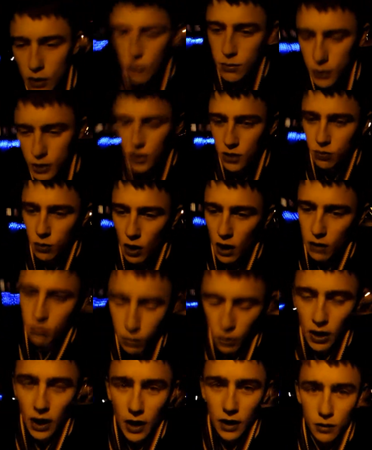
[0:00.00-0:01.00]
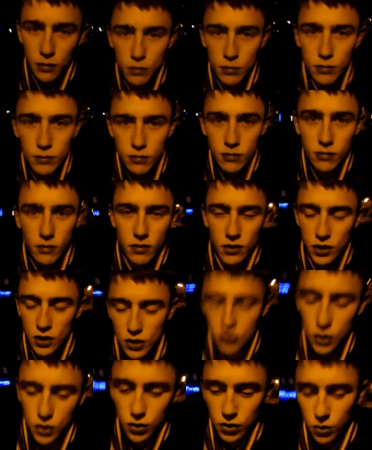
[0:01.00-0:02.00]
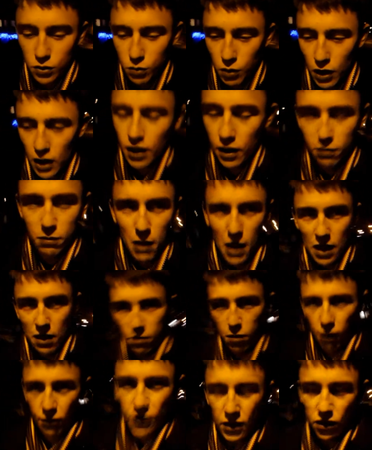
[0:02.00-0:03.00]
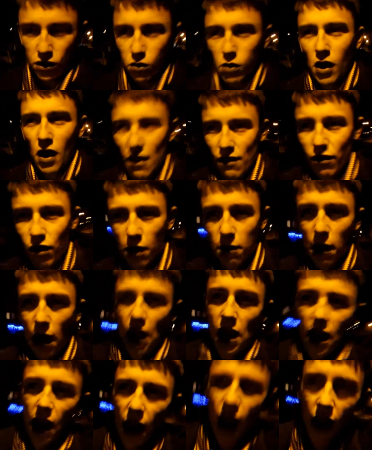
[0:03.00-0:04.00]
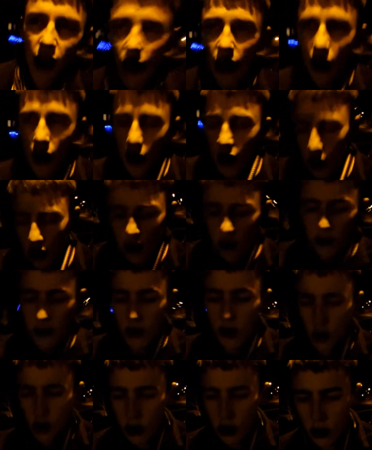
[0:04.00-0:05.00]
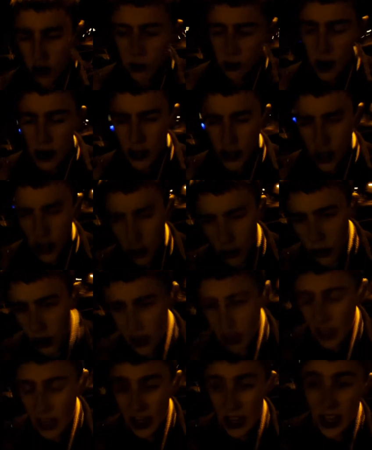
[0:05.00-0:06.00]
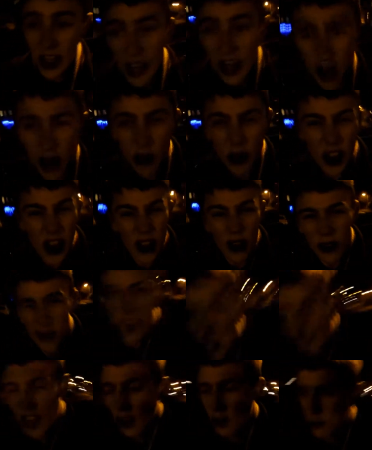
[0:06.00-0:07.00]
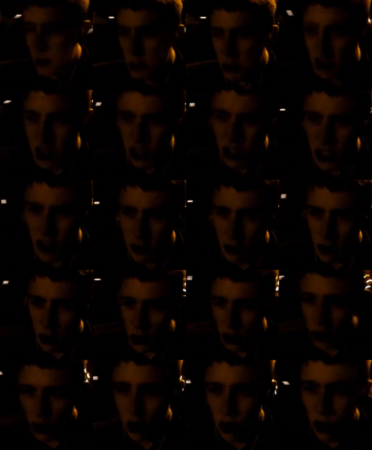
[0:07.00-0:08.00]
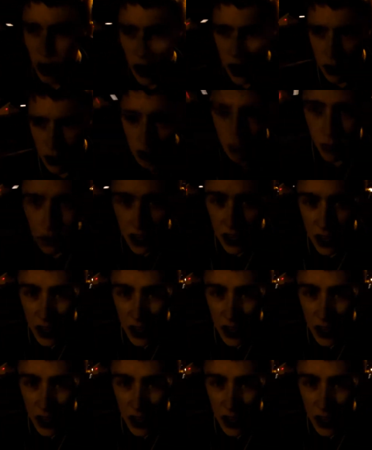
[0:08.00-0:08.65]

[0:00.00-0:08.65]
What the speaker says: which is why when I make muffins or whatever I make for the main channel, I will get Lovely to help me because I'm not a cook and Lovely